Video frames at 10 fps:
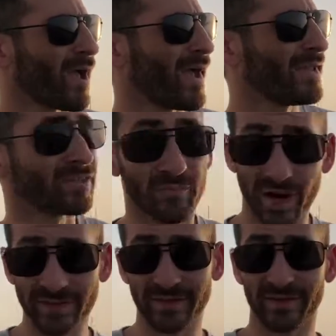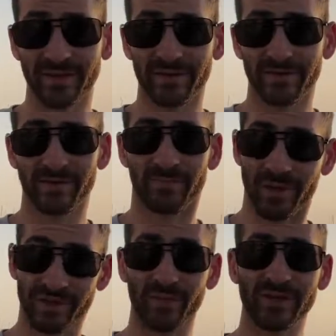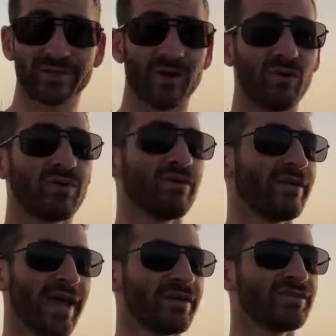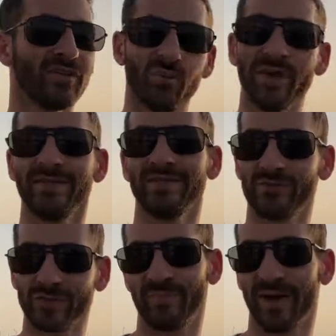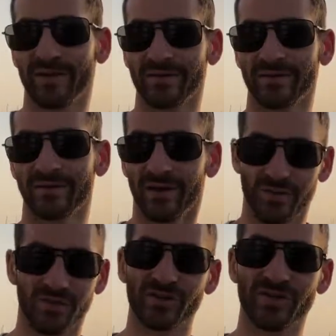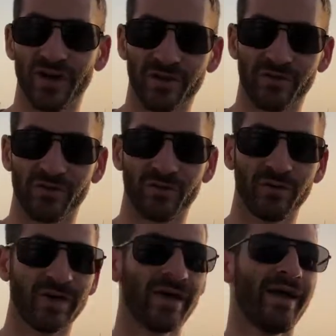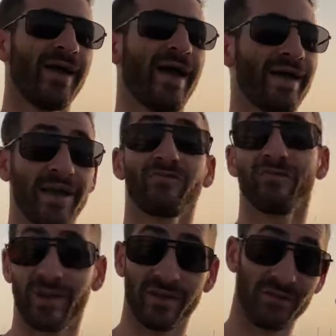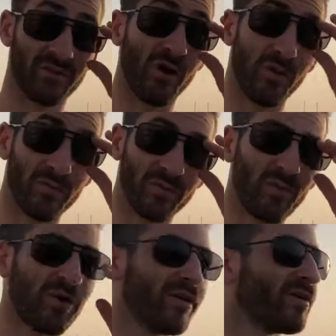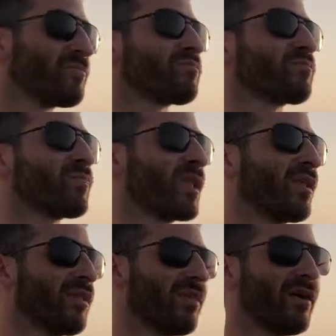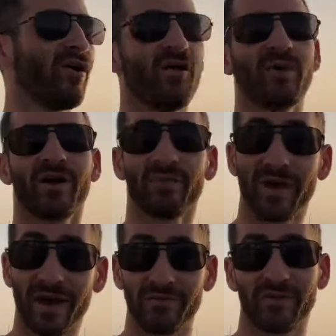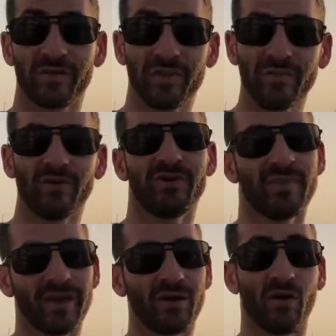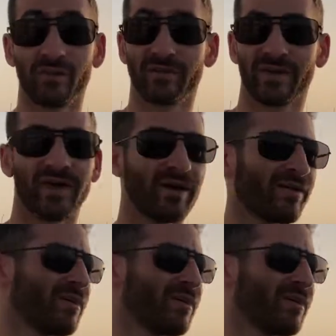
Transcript: And surprisingly, by doing so, he actually wins the respect of the entire crew. And after they throw him overboard, they all become God-fearing people and make oaths to God.